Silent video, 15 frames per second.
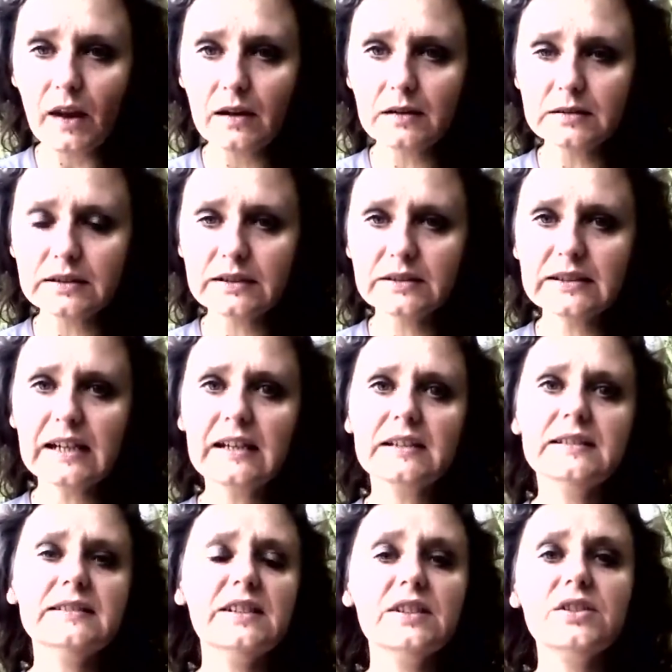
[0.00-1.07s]

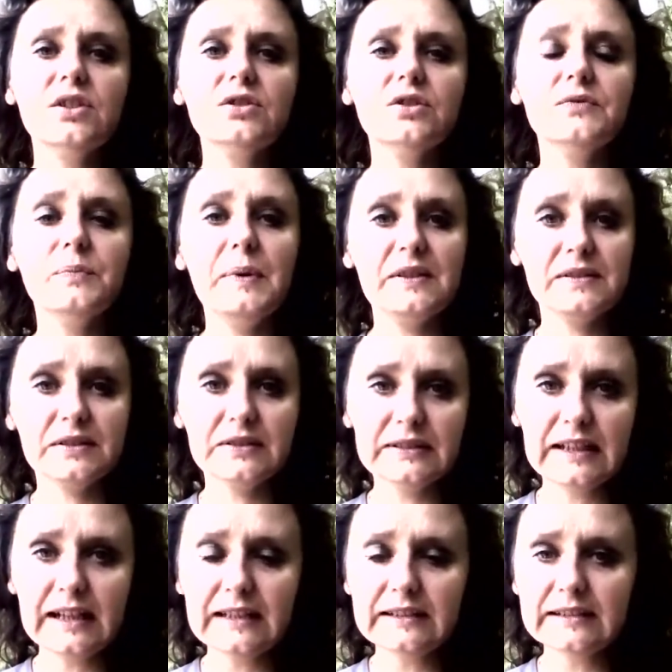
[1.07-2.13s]
the sort of
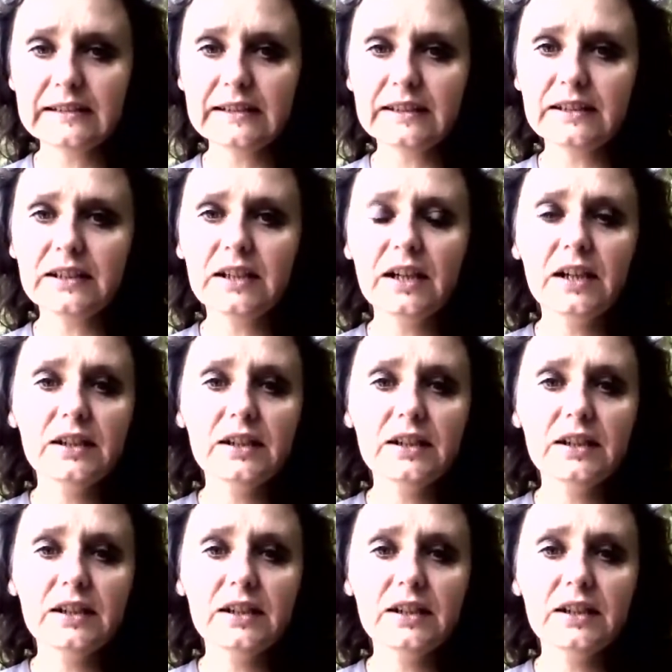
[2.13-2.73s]
personality